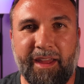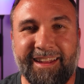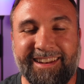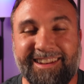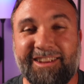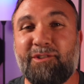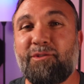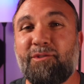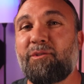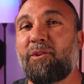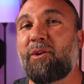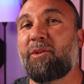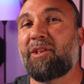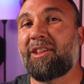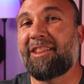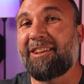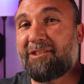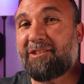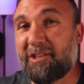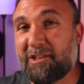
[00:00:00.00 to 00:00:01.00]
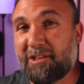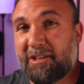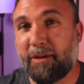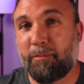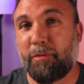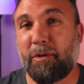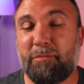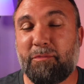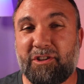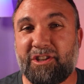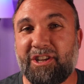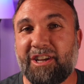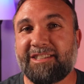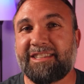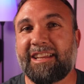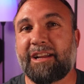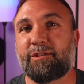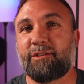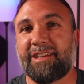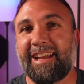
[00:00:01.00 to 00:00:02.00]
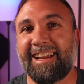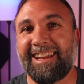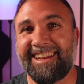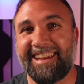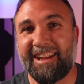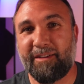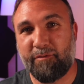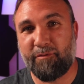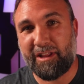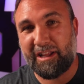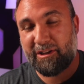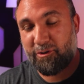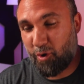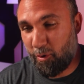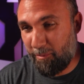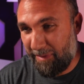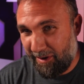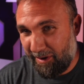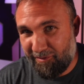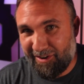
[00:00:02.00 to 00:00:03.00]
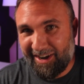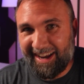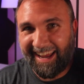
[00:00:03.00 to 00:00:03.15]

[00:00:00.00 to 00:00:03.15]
Did you know that there's a suburb just outside of Denver that's grown by over